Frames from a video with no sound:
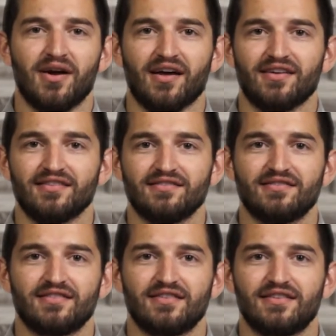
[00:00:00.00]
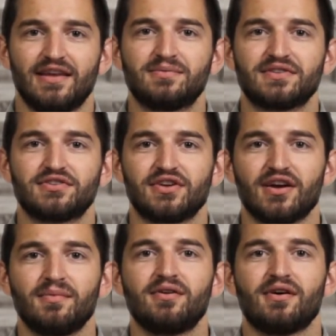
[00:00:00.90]
bracket keeps the
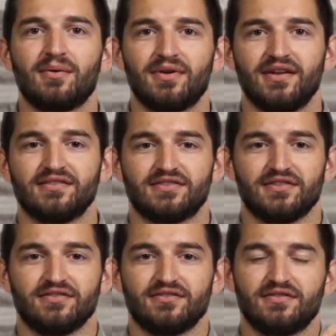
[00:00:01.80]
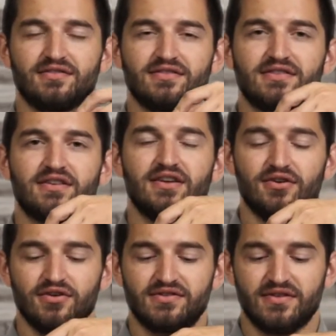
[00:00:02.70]
ShareMe grommet insert
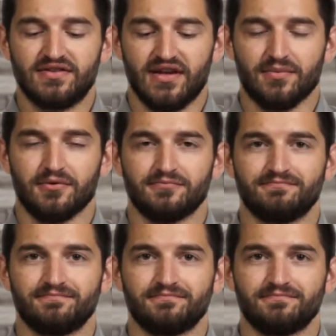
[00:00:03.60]
secure to the table.